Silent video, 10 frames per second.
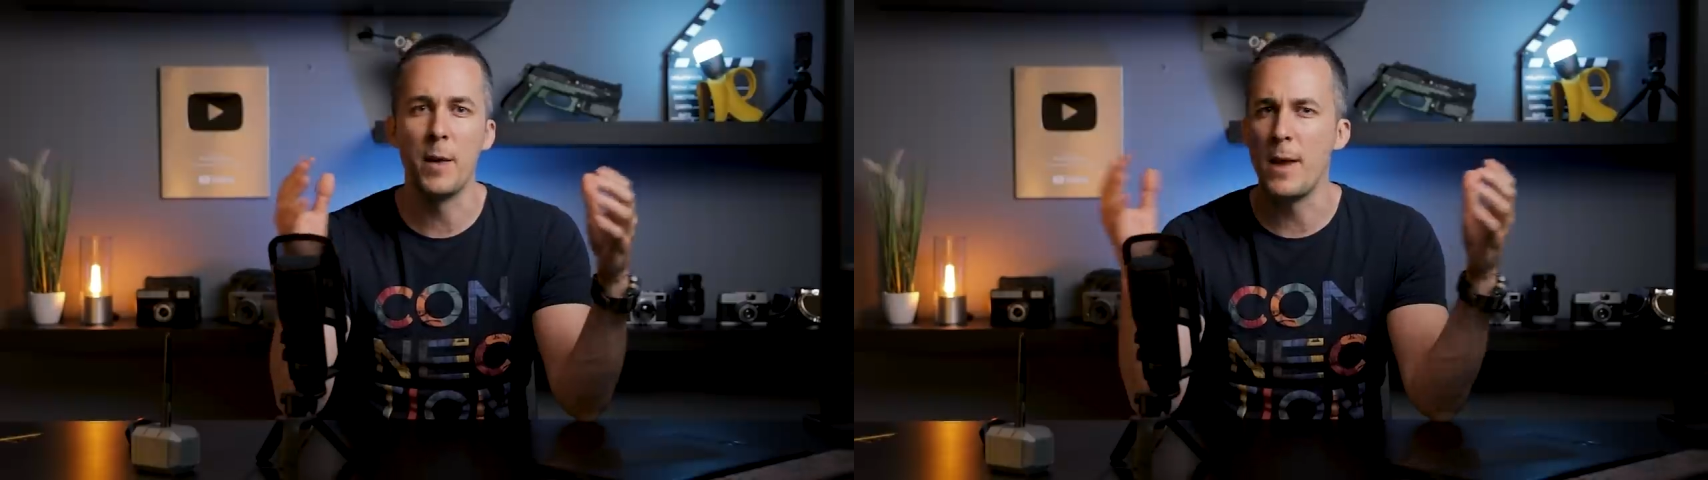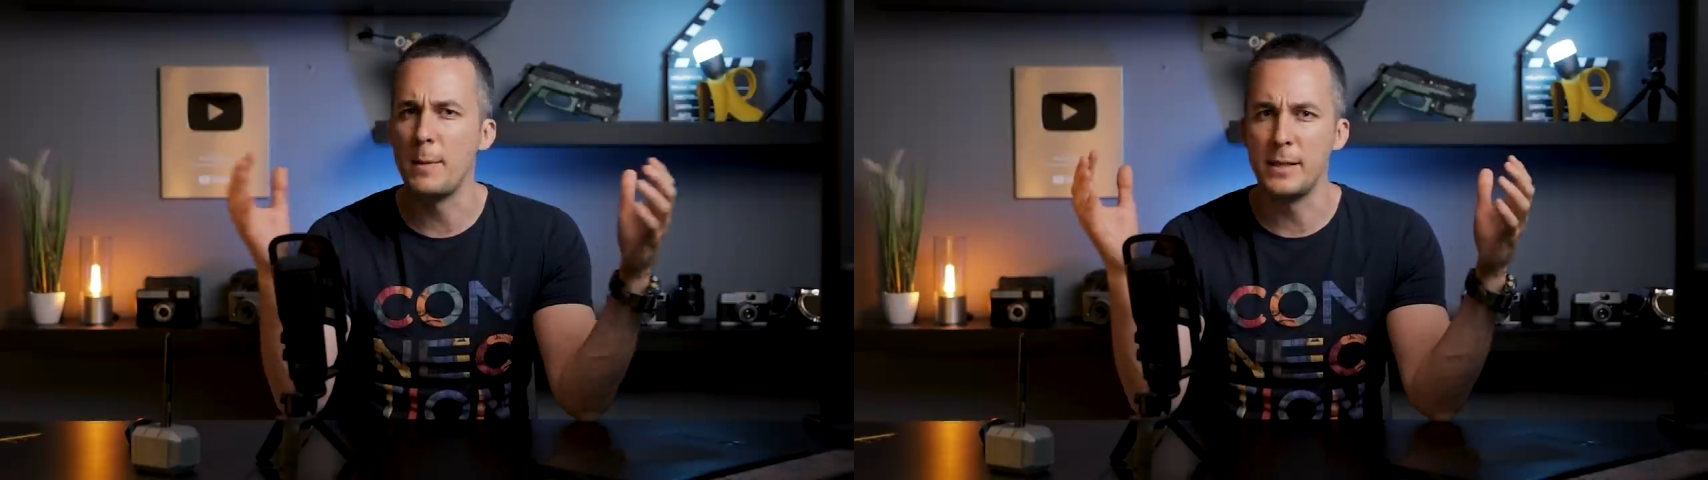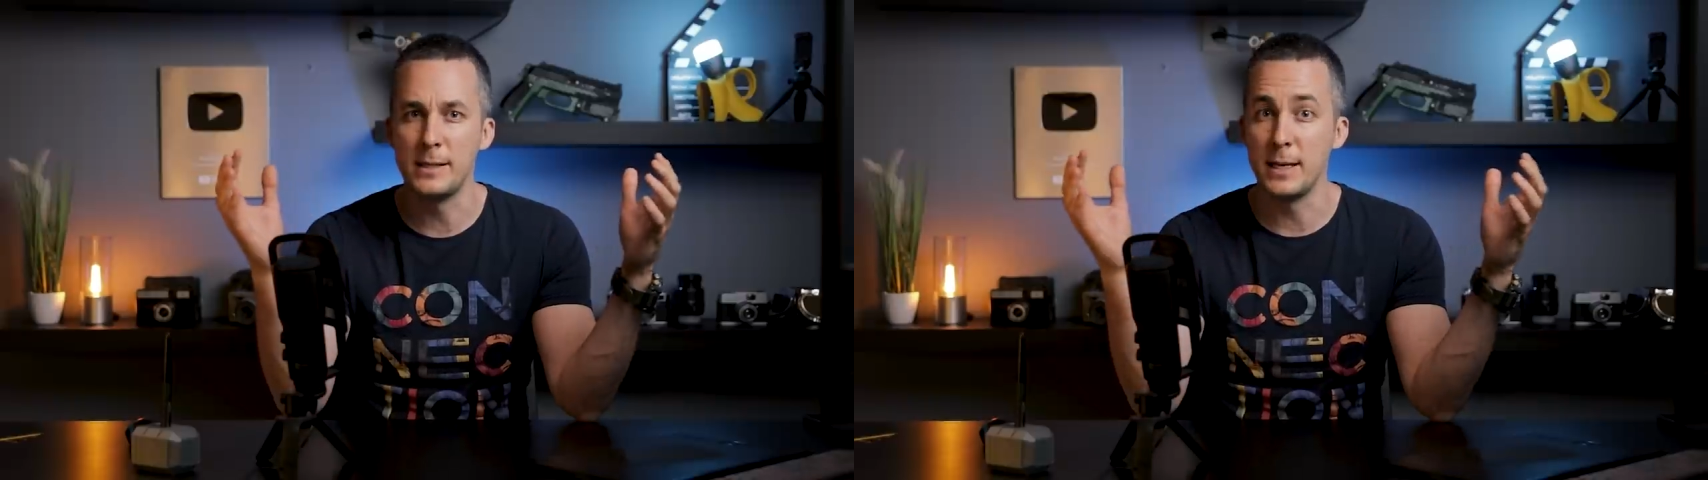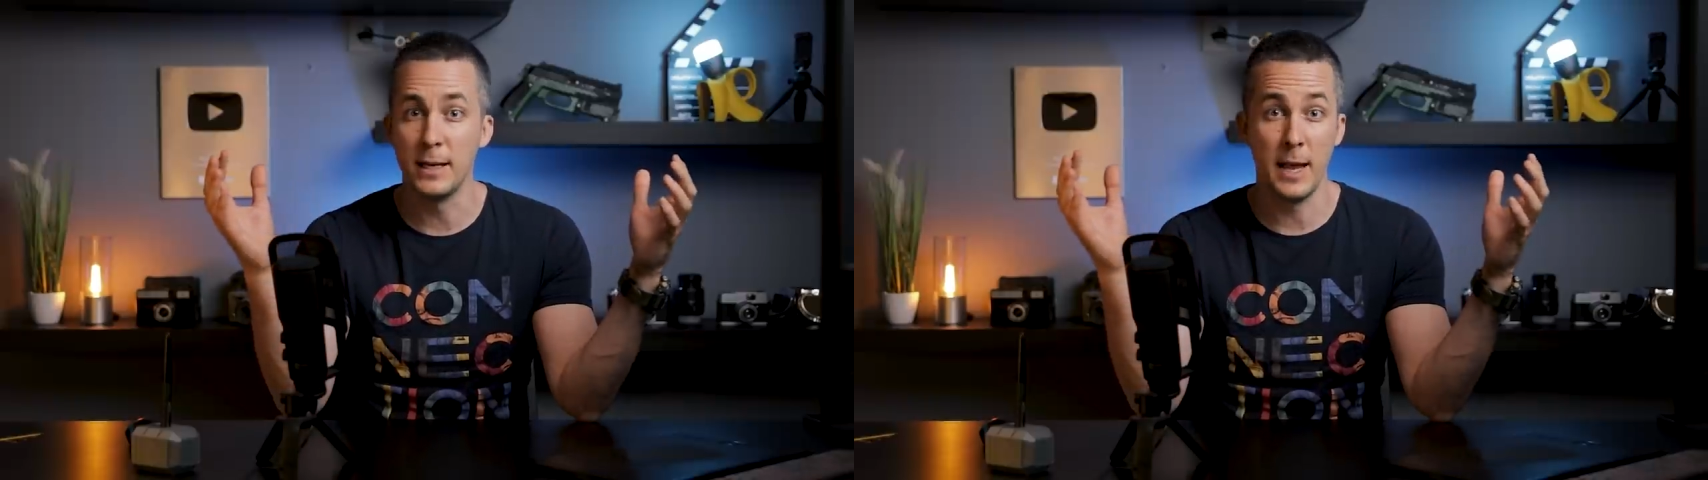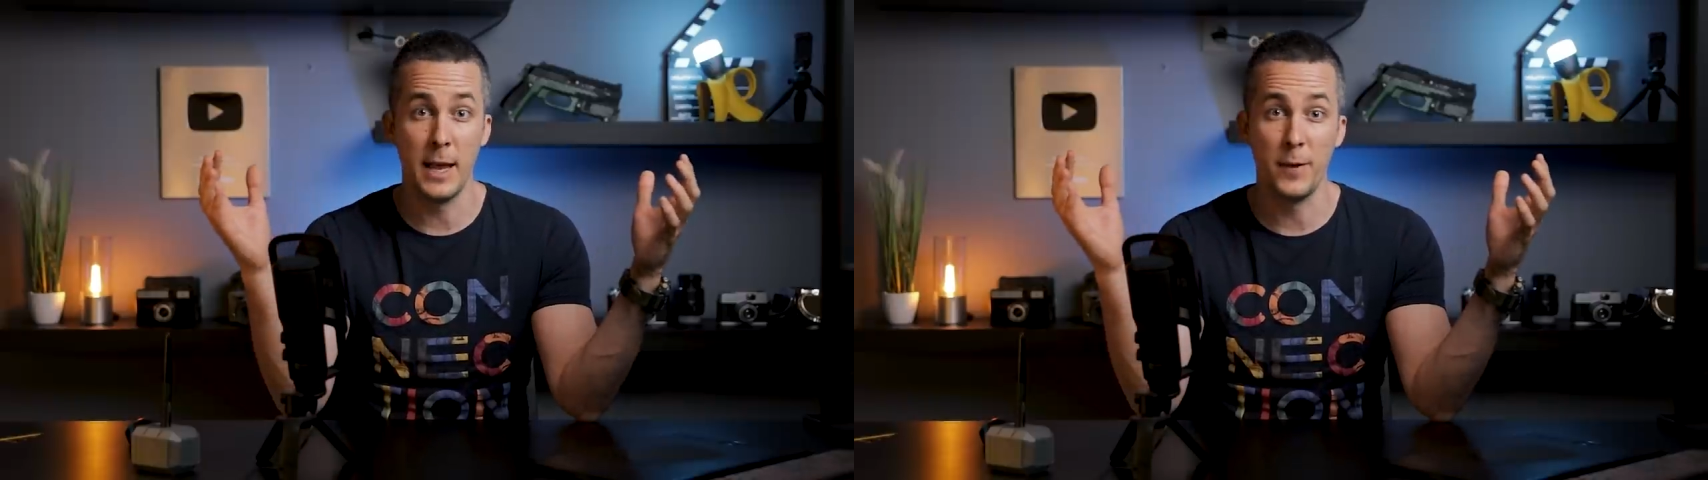by maybe
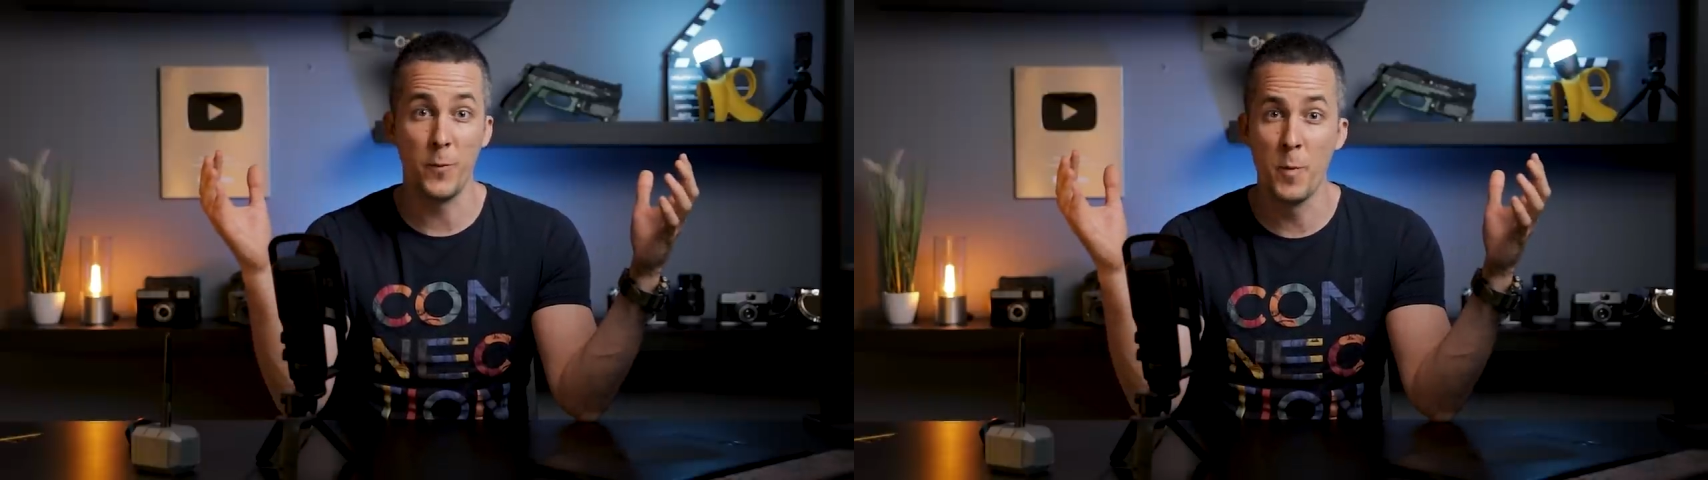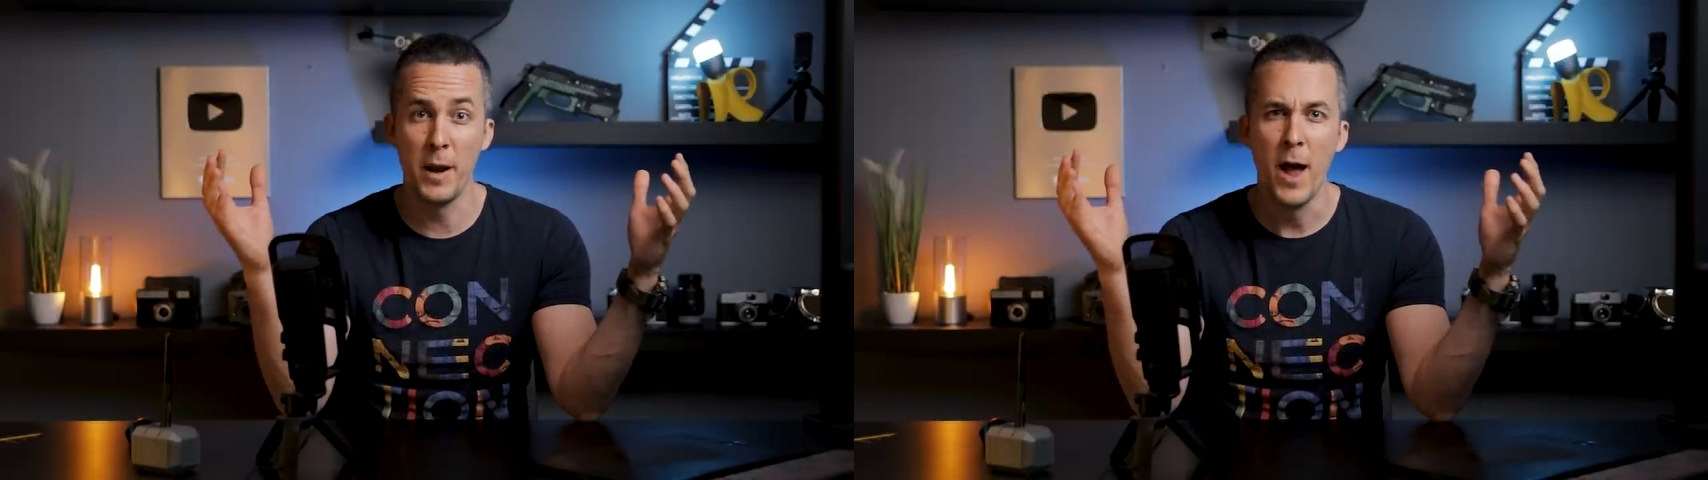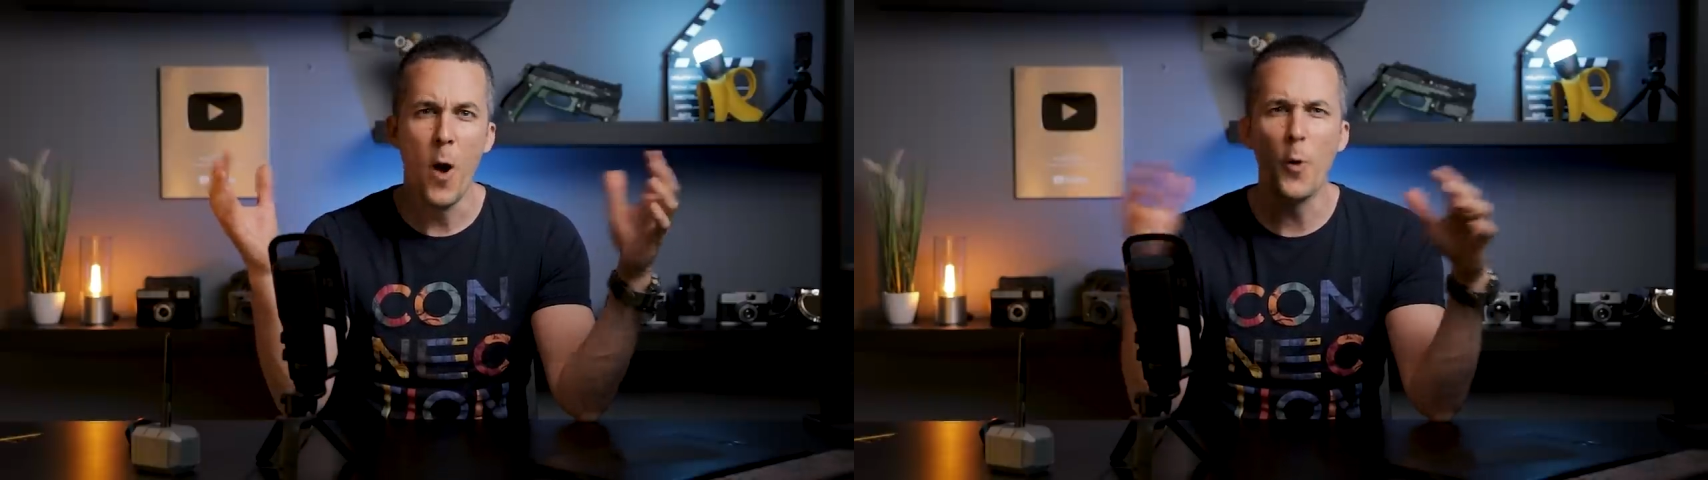seeing a naked woman